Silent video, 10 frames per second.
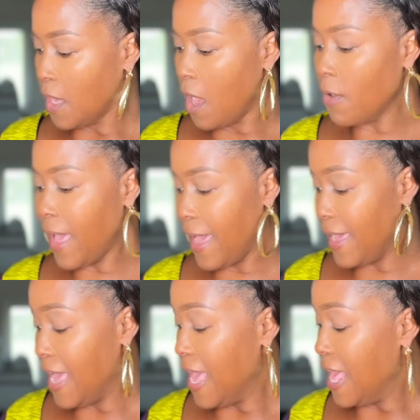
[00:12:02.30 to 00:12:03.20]
Okay,
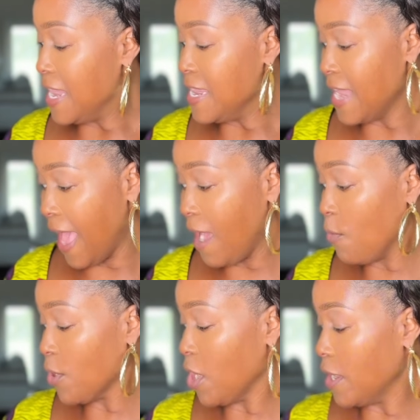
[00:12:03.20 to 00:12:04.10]
now
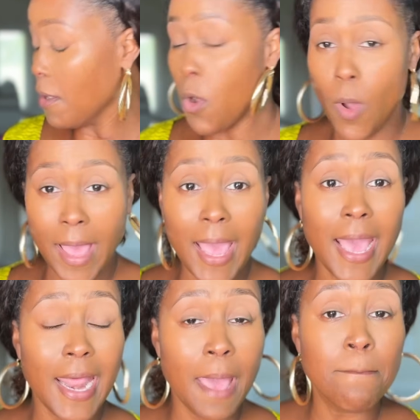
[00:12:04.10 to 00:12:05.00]
we're going to go
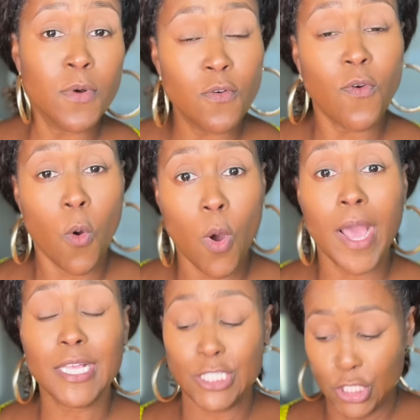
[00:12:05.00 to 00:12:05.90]
ahead and move
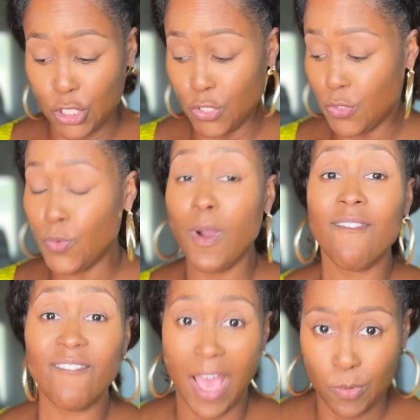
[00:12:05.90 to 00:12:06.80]
on to
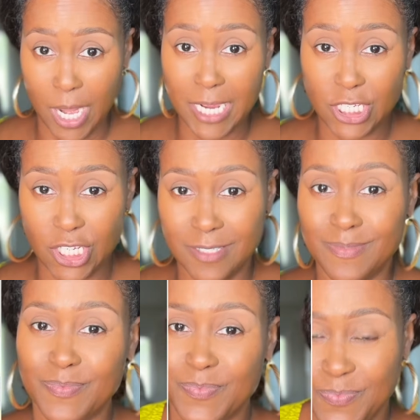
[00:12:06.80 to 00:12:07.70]
foundation.
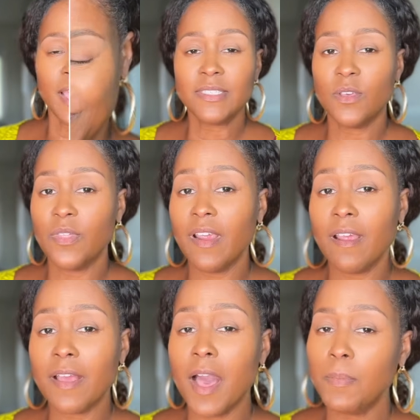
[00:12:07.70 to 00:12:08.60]
Okay, so there are a
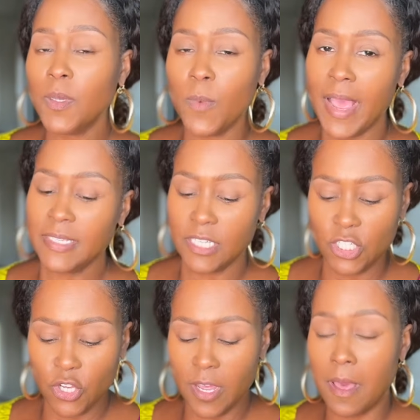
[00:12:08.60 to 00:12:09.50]
couple of ways that
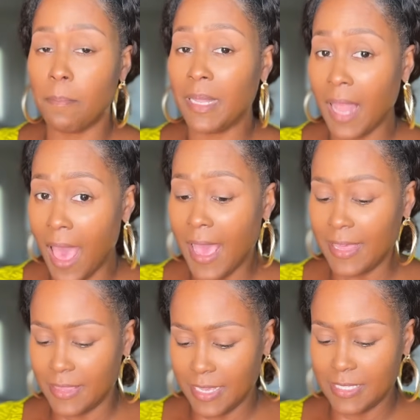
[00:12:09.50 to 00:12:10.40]
you can apply
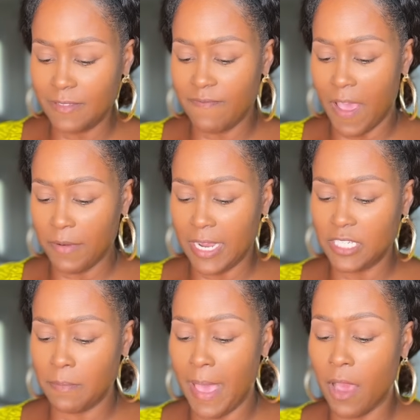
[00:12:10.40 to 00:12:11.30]
this
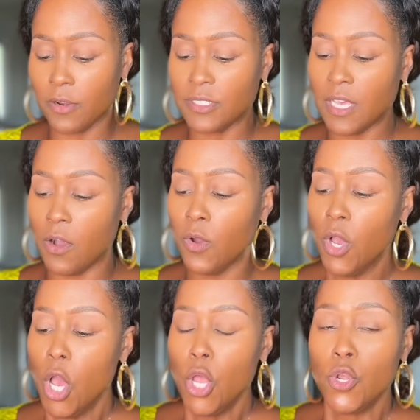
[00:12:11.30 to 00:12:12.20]
foundation powder. So
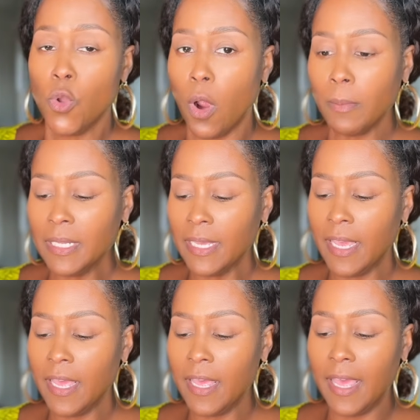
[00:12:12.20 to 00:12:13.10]

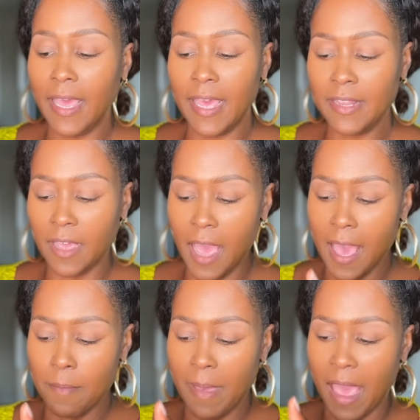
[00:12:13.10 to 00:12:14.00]
normally in the
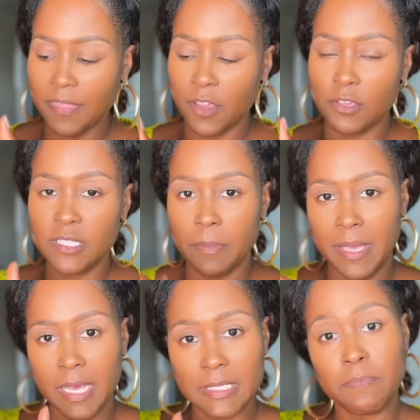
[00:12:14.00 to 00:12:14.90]
compact, there used to
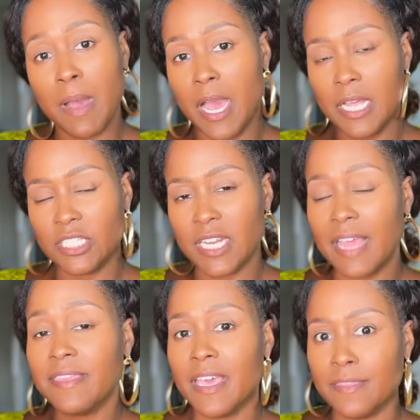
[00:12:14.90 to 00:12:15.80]
be a sponge, and I
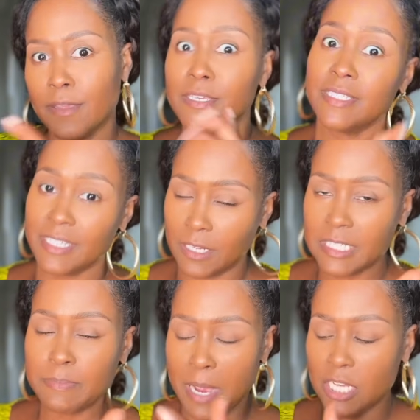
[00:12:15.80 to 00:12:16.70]
think there is still a
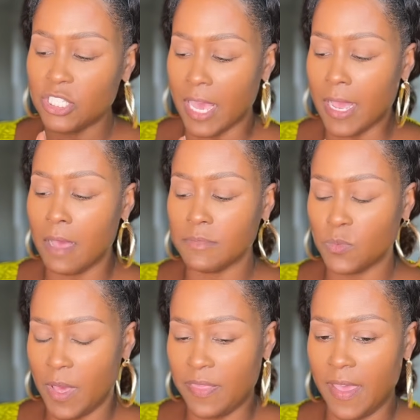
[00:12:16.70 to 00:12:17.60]
sponge that comes
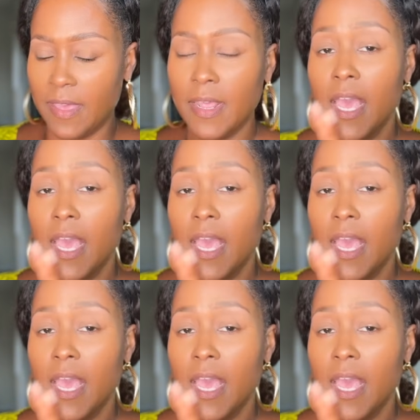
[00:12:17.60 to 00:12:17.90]
with it.